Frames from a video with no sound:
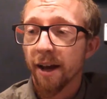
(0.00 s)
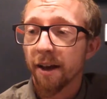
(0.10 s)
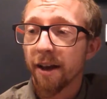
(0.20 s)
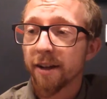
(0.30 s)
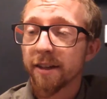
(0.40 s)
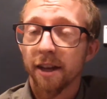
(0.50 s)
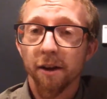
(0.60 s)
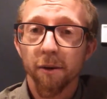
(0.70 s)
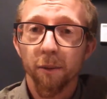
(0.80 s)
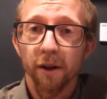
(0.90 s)
and
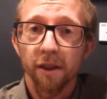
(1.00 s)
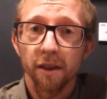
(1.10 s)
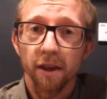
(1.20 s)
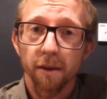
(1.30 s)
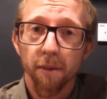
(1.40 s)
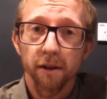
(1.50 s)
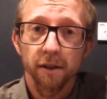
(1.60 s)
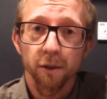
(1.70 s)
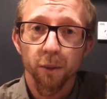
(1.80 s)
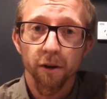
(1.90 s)
then when the
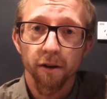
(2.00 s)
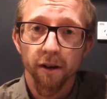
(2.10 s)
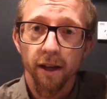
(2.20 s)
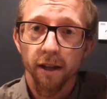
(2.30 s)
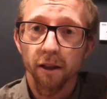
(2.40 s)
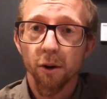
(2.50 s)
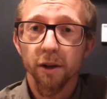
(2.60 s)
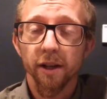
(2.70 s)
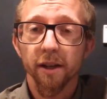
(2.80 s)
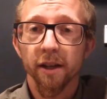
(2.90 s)
buses were getting
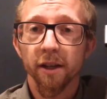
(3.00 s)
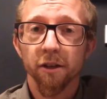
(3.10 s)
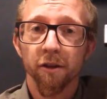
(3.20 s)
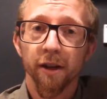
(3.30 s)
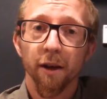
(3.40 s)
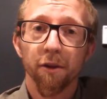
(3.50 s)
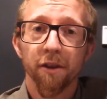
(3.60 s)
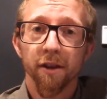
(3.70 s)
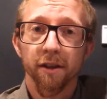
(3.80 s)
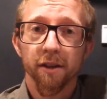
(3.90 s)
loaded, it turned
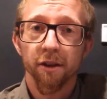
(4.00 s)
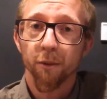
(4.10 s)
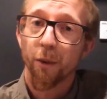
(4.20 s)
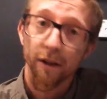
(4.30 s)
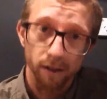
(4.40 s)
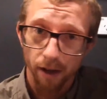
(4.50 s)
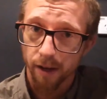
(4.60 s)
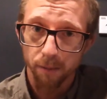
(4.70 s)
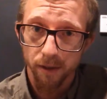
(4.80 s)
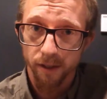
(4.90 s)
out that there was
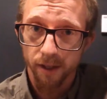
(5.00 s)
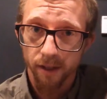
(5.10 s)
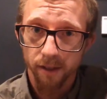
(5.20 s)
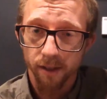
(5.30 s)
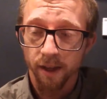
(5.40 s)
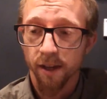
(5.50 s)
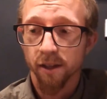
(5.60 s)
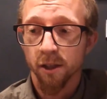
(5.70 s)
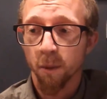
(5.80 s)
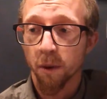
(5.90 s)
not empty seats,
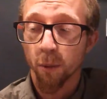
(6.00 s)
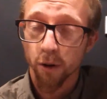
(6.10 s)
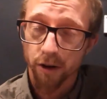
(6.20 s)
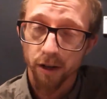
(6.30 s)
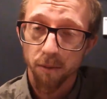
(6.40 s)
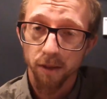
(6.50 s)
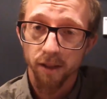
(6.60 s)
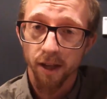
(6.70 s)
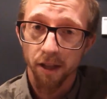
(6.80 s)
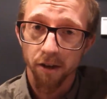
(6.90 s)
and so we were going to be
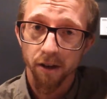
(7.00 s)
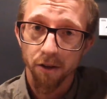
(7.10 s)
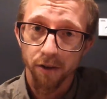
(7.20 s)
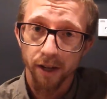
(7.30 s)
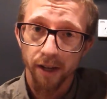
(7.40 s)
staying there another